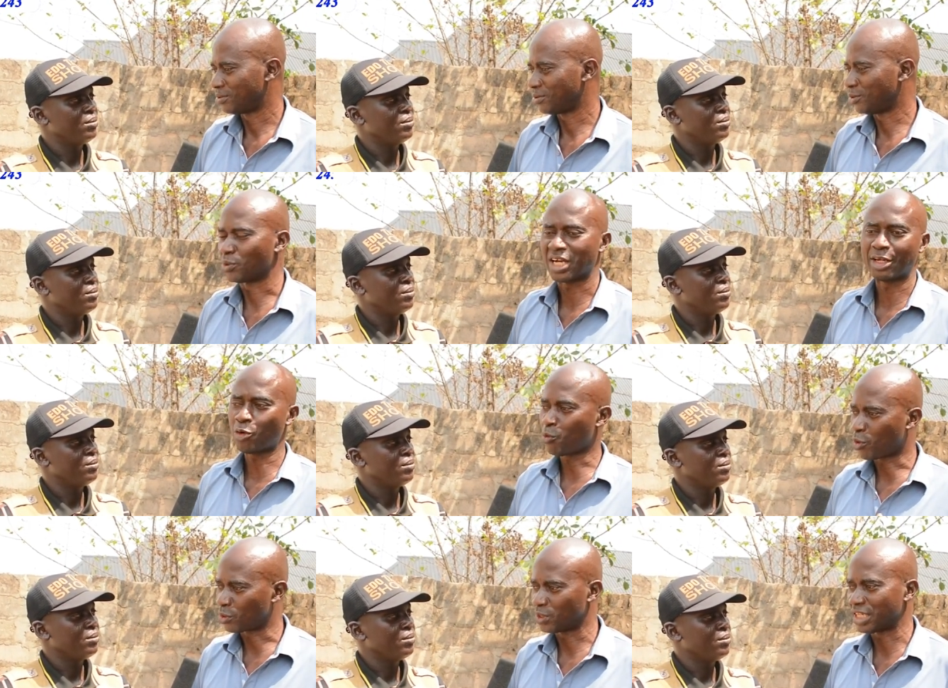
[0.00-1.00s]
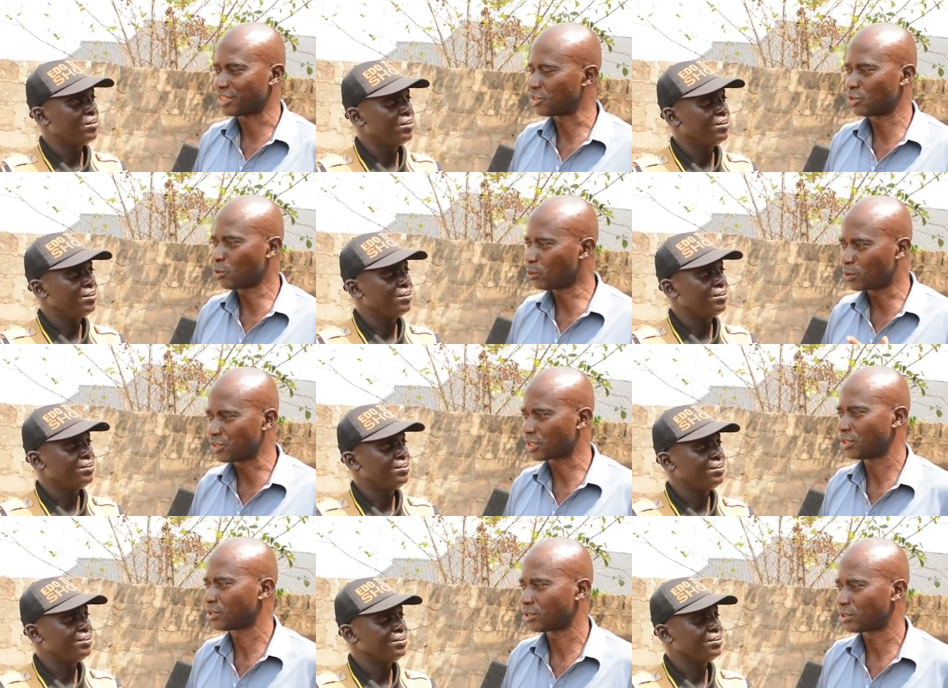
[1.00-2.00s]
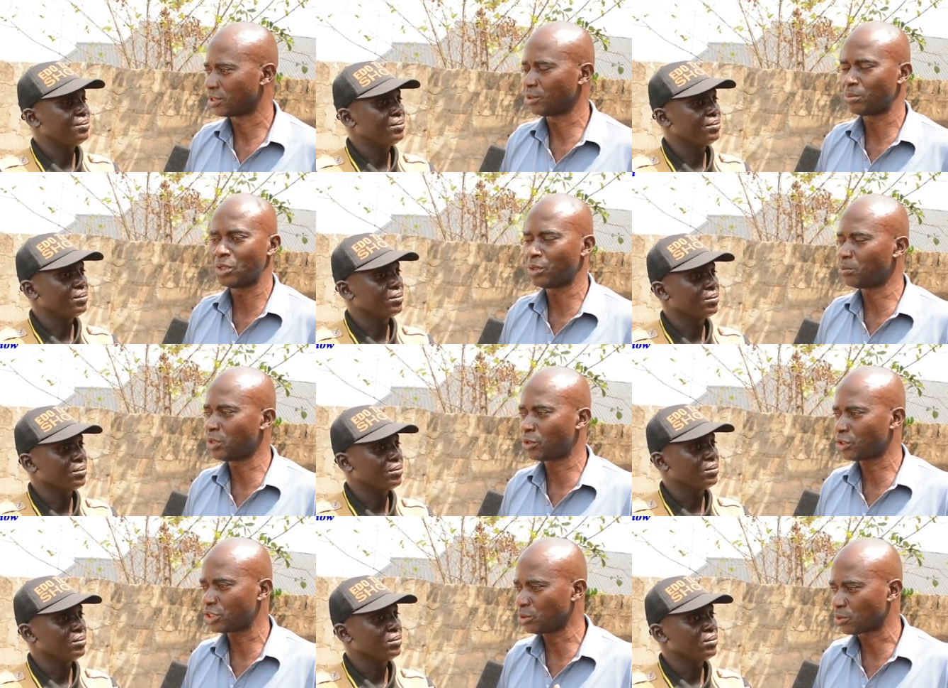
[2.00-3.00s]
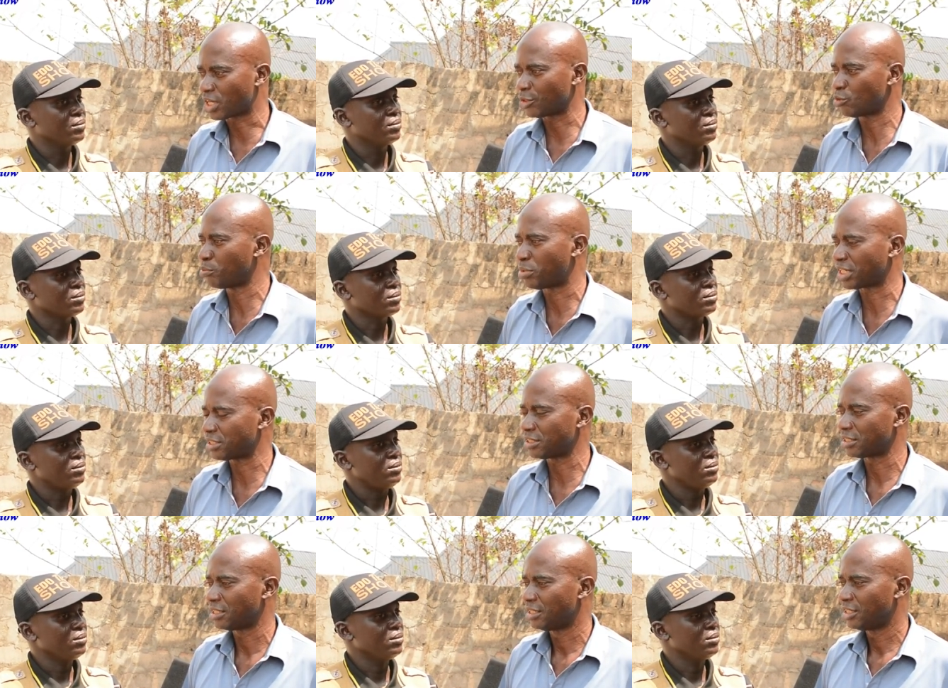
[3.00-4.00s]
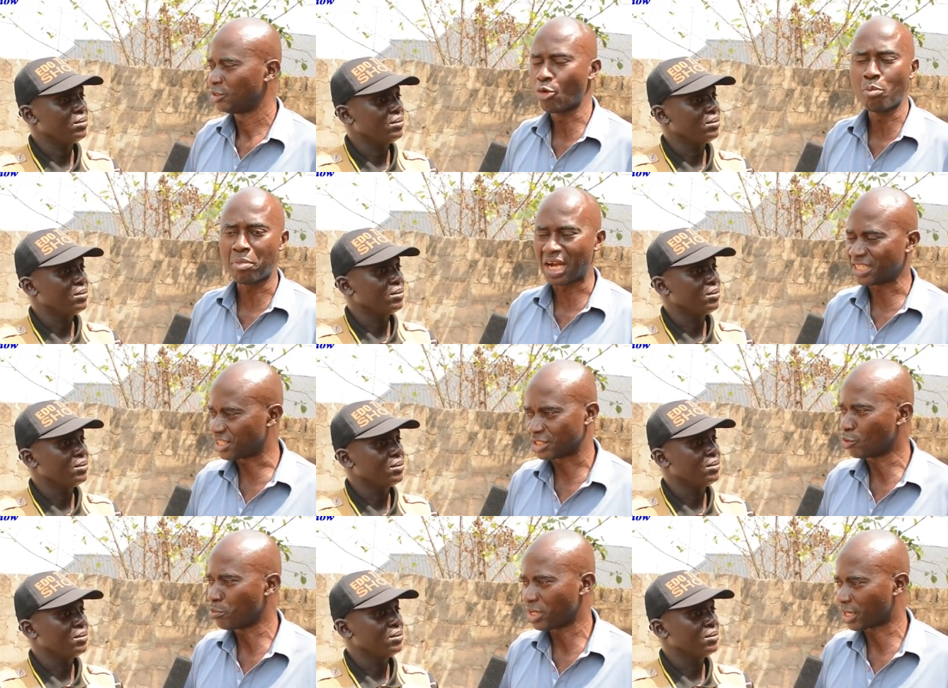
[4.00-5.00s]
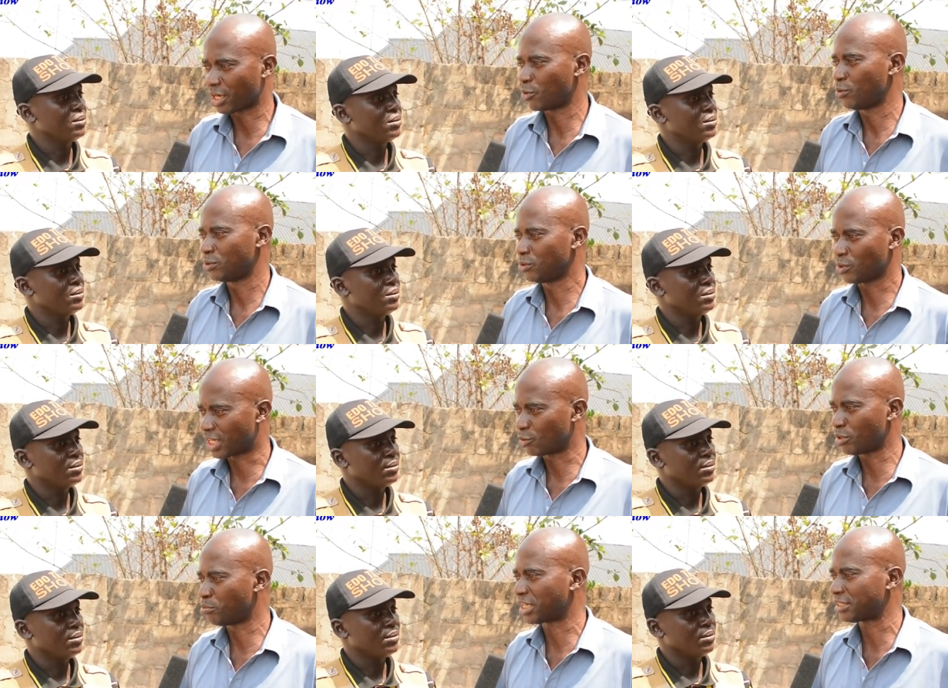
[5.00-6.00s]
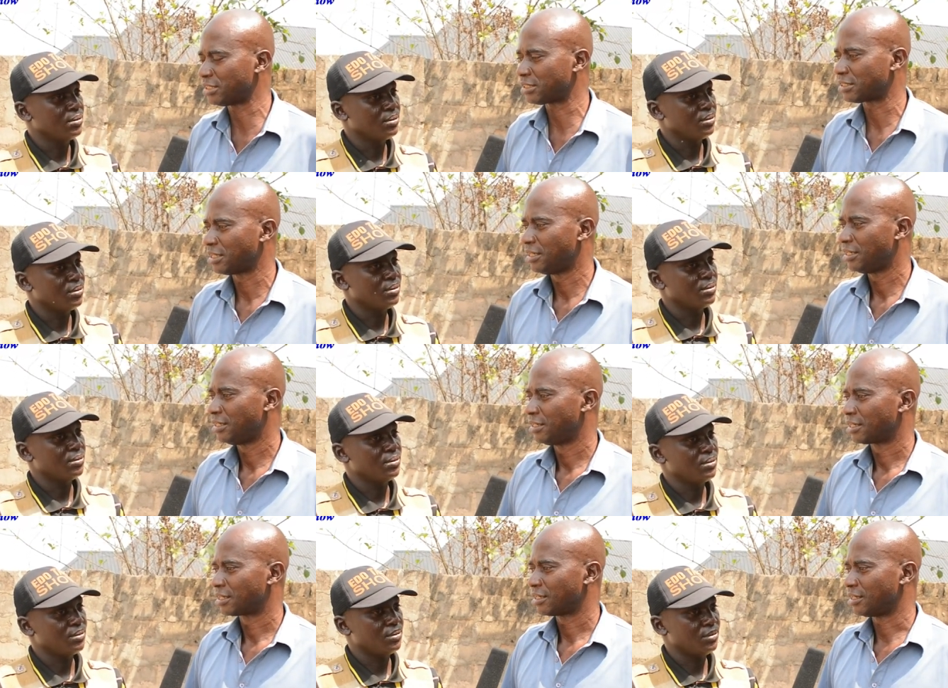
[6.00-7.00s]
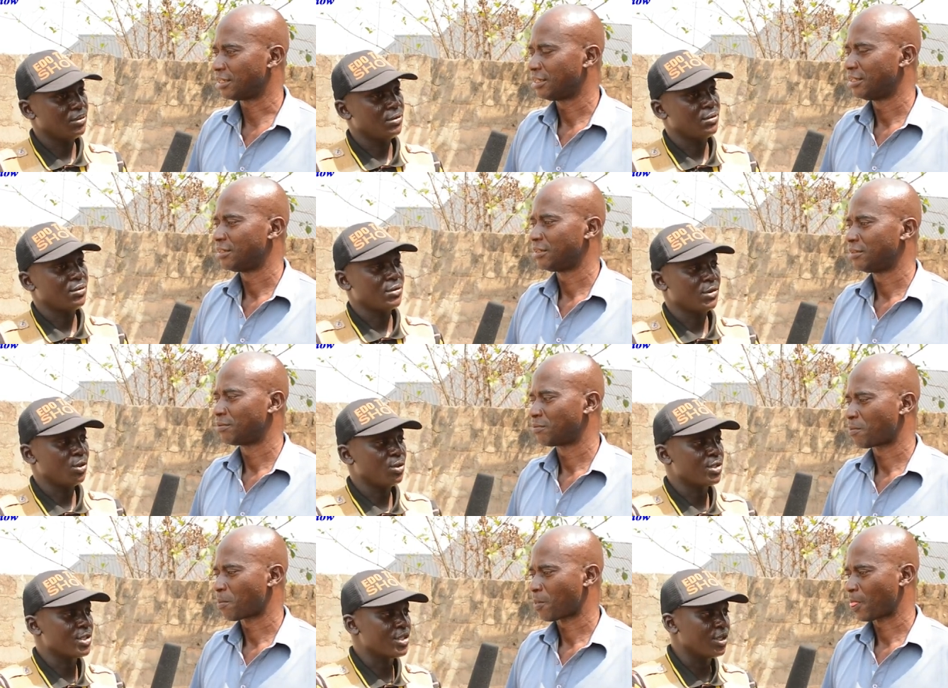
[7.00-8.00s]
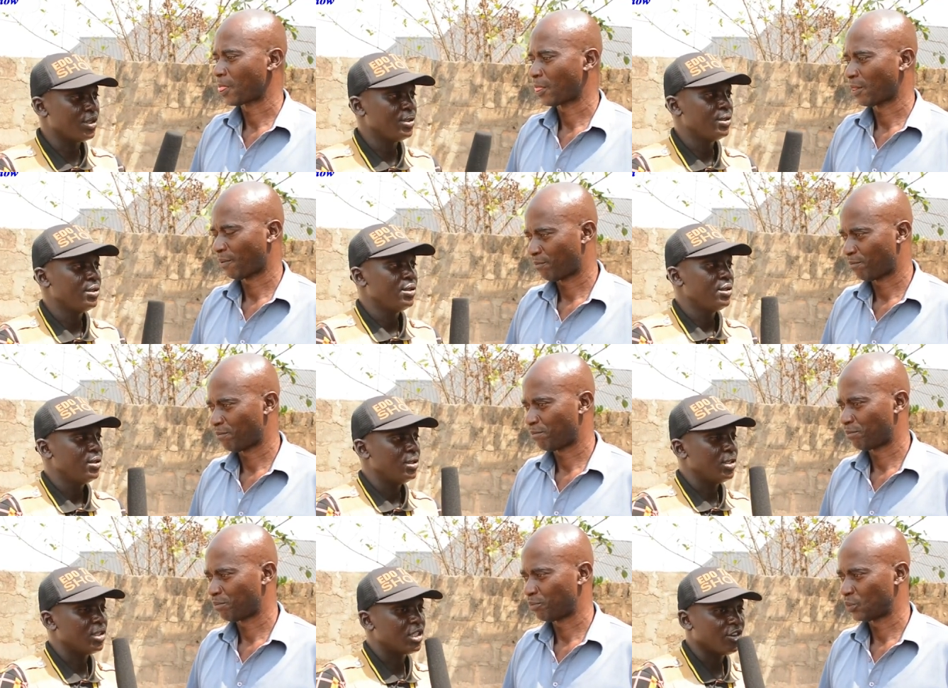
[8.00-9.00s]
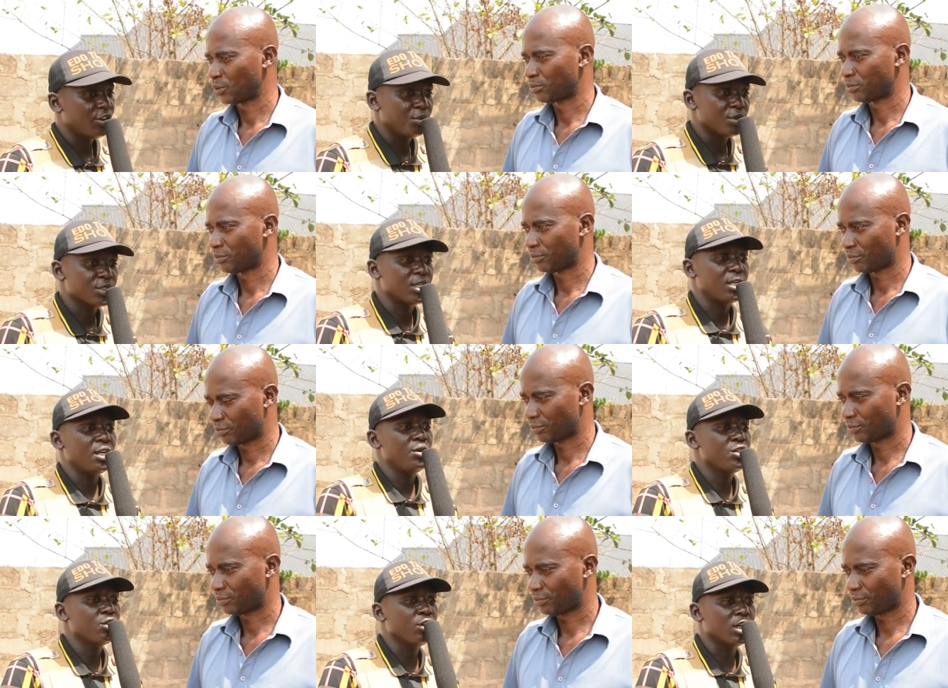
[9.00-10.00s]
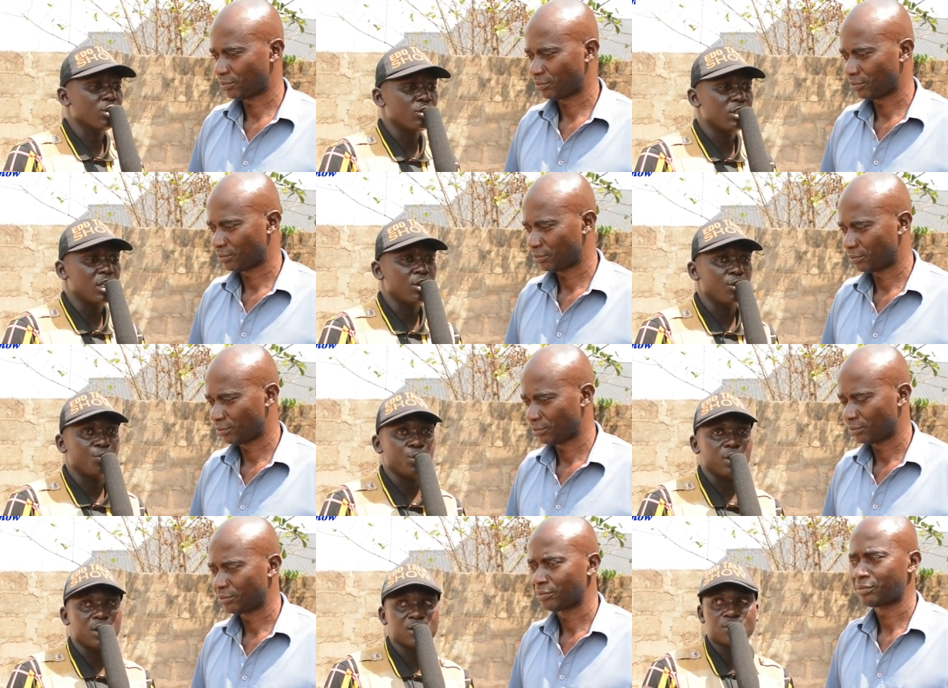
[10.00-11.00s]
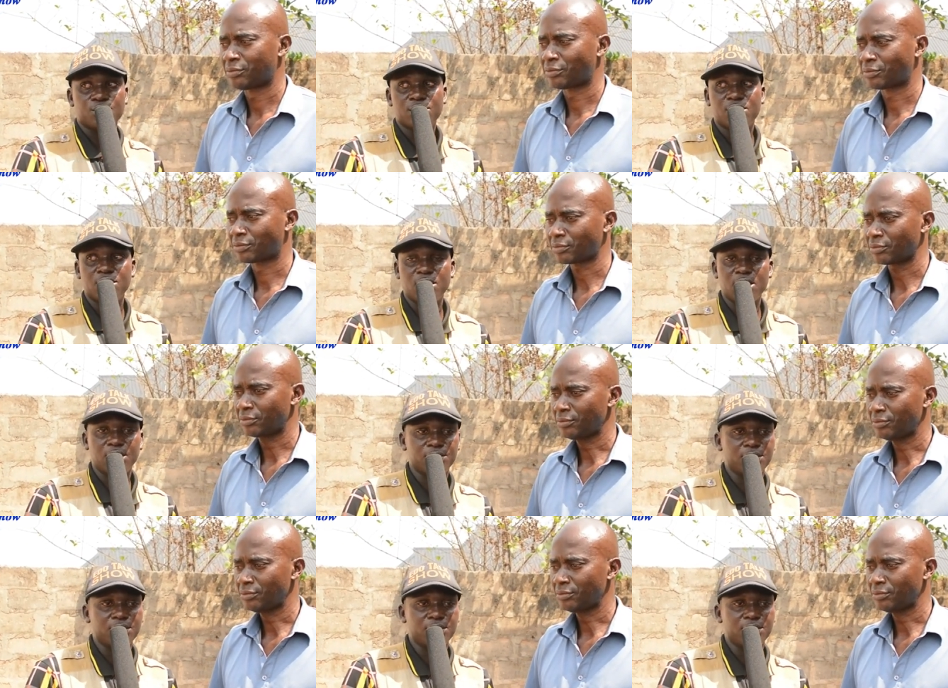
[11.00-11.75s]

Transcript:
Speaker 1: you cannot walk. There is no risk. You know, nothing you can do about it. No magic, no miracle you can do
Speaker 2: about it. Okay, sir. Uh, thank you very much, sir. Uh, what you can get to tell your viewers, we see they out